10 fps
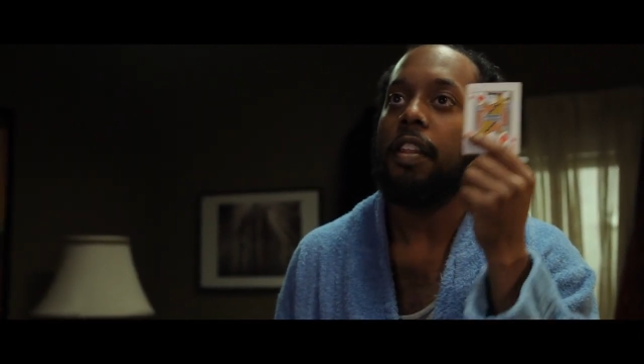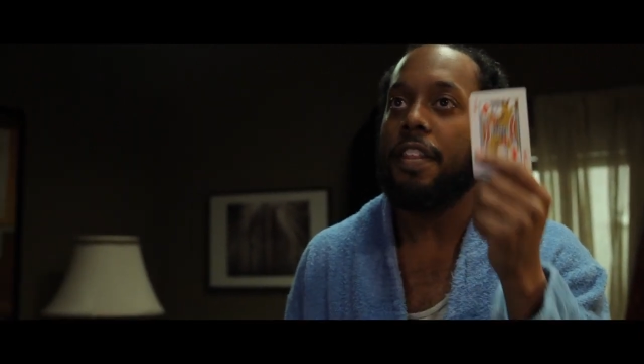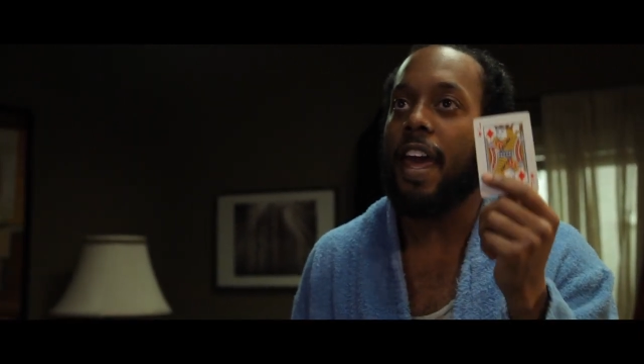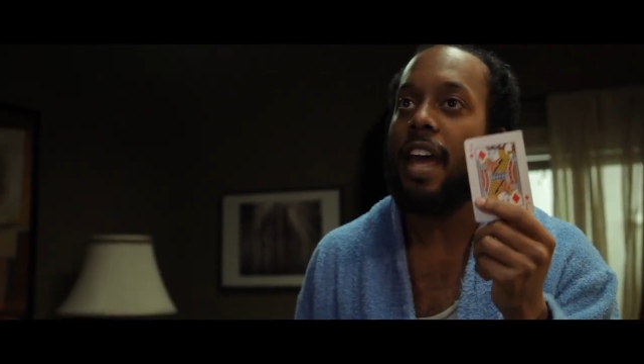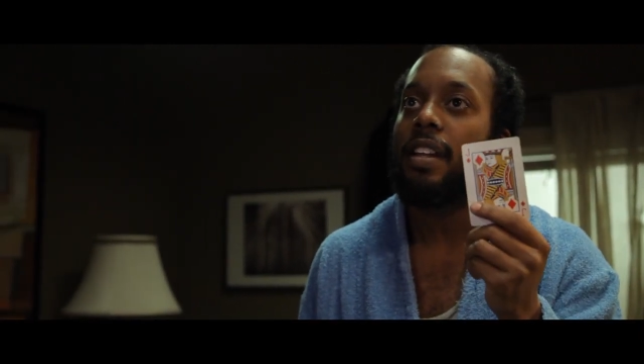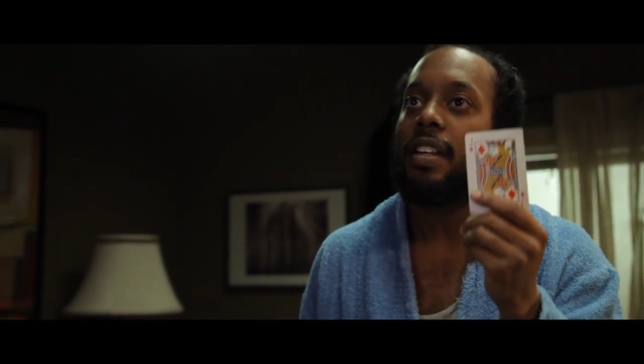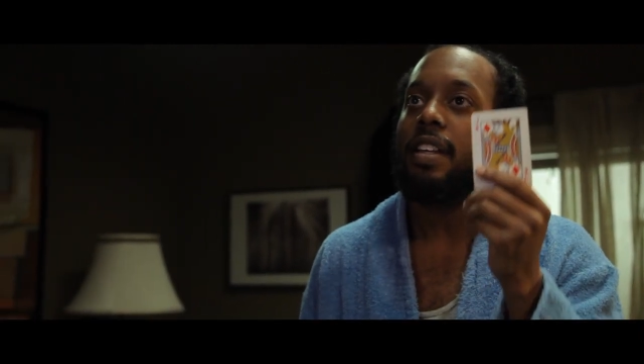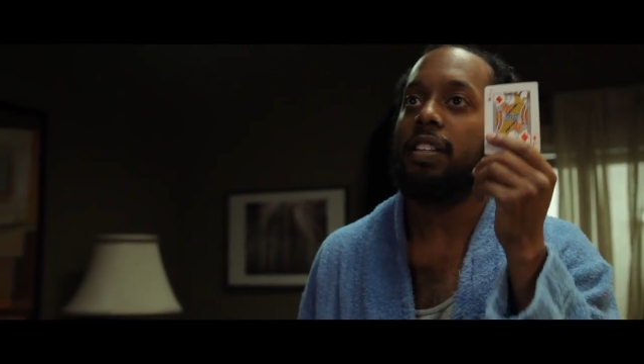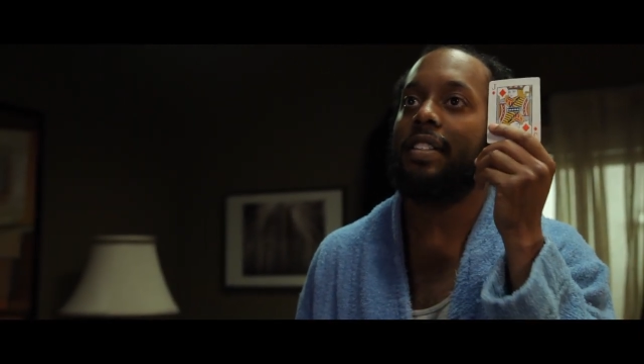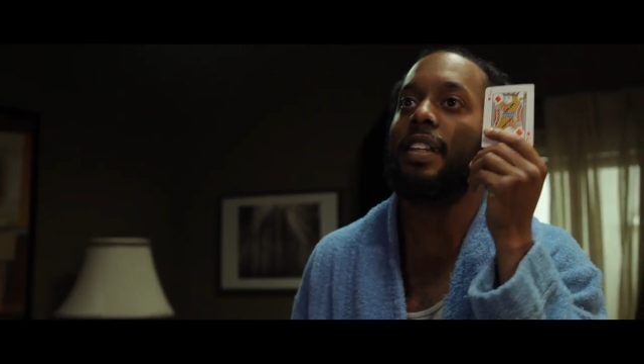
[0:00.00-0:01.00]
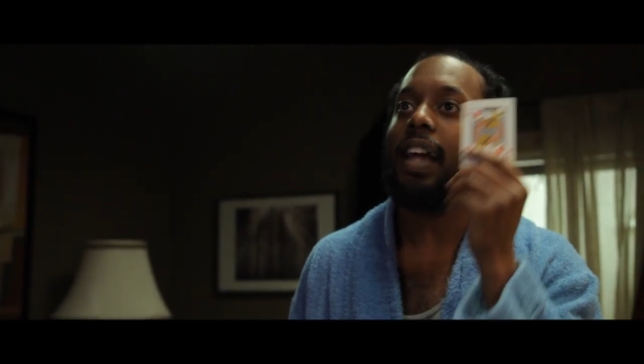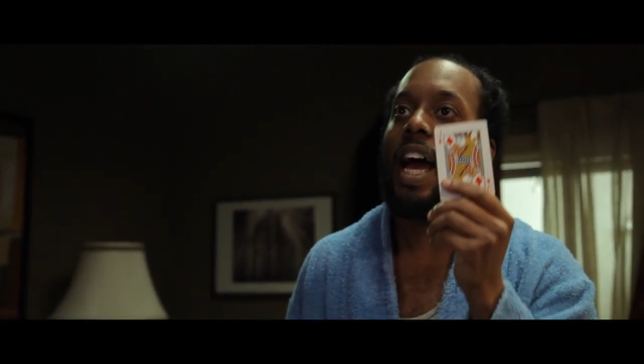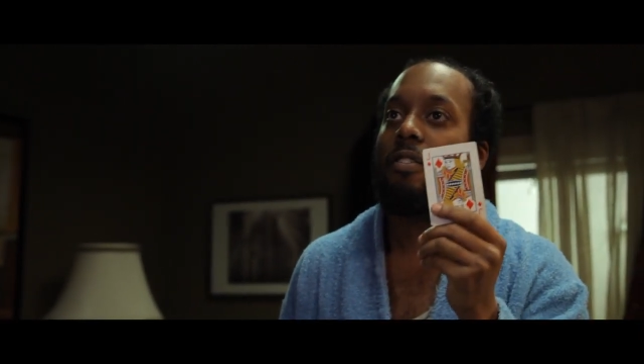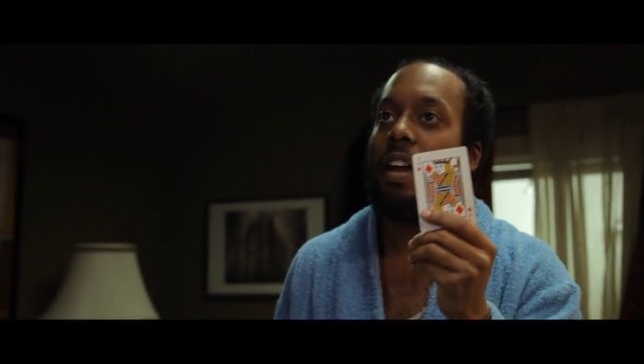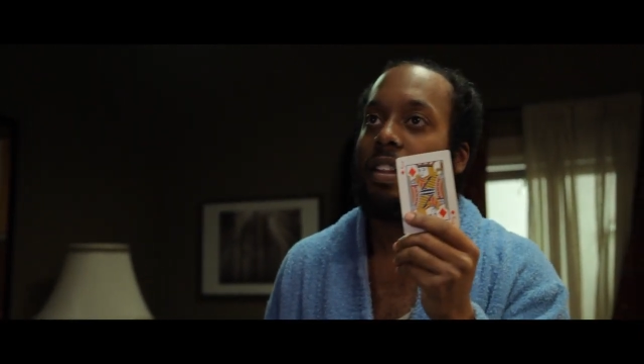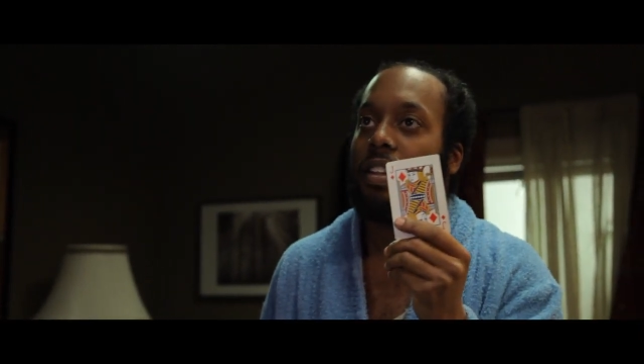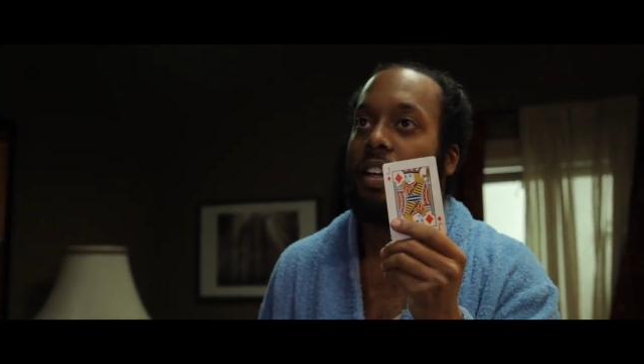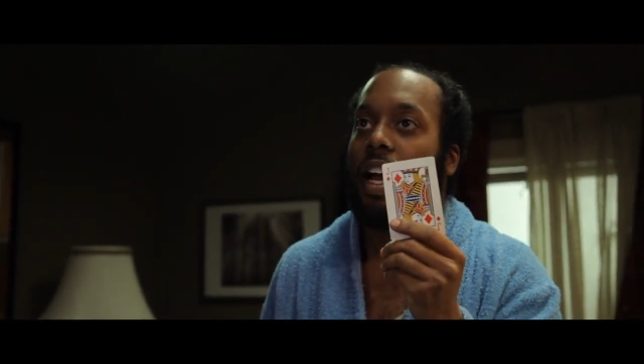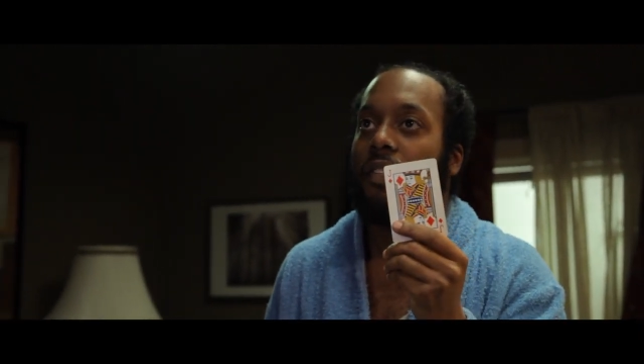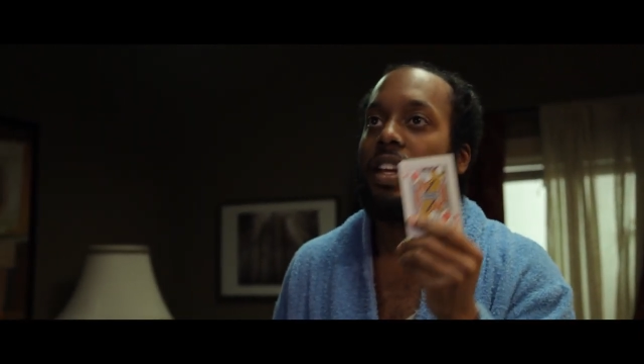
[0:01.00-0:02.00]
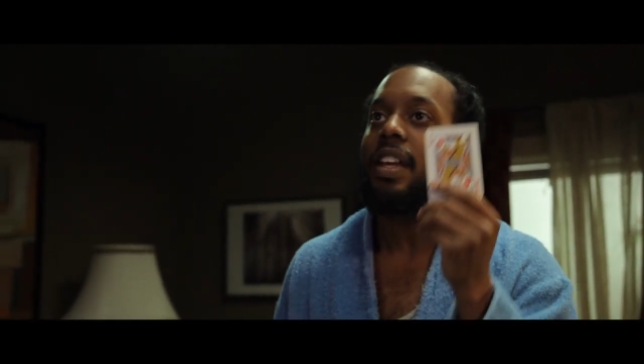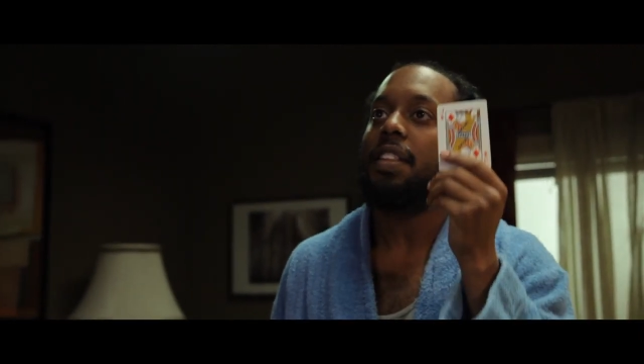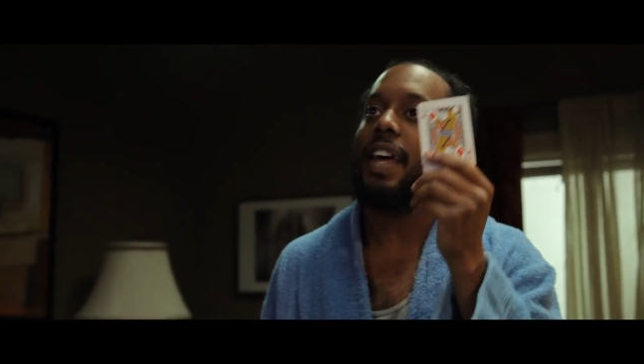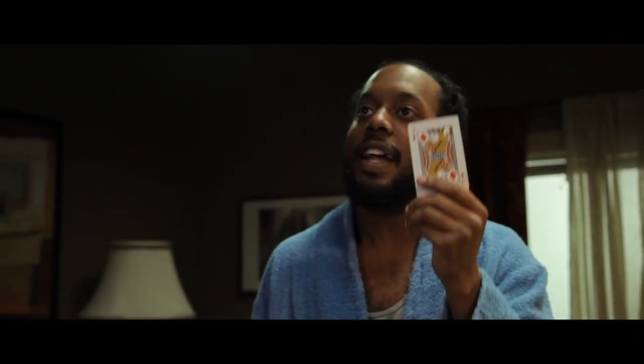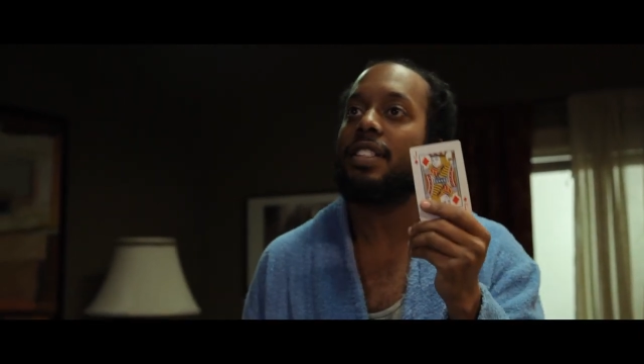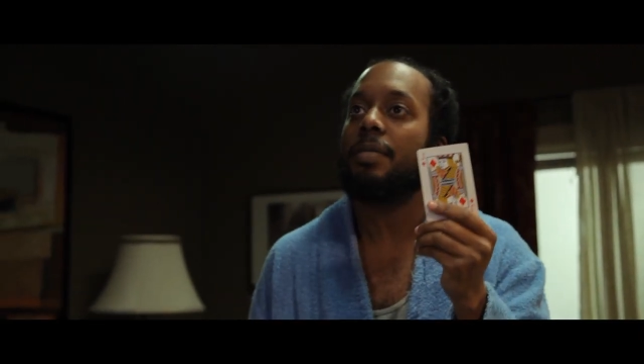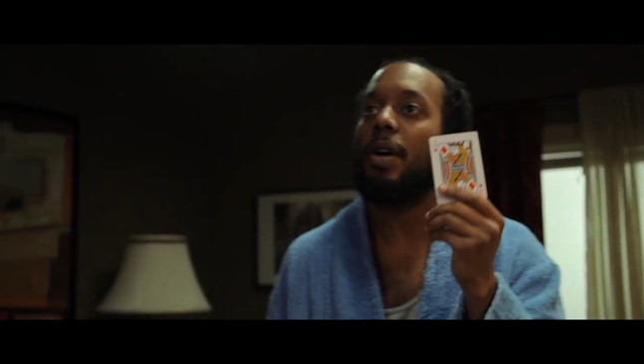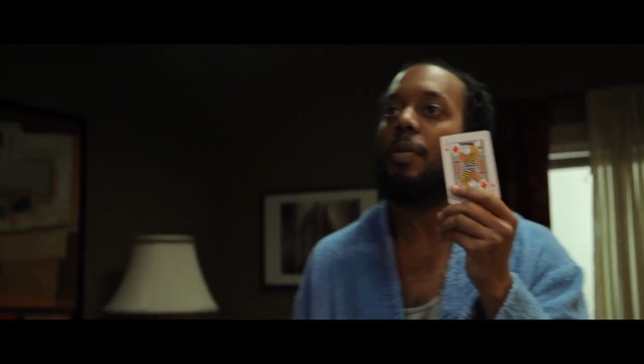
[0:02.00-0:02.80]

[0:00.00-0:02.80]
That is the lie right there, Ivy. That's the